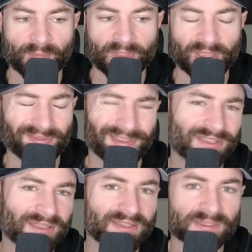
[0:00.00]
but it,
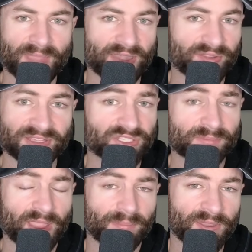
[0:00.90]
it doesn't matter. That's just
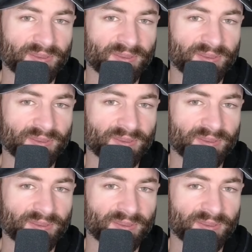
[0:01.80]
my opinion.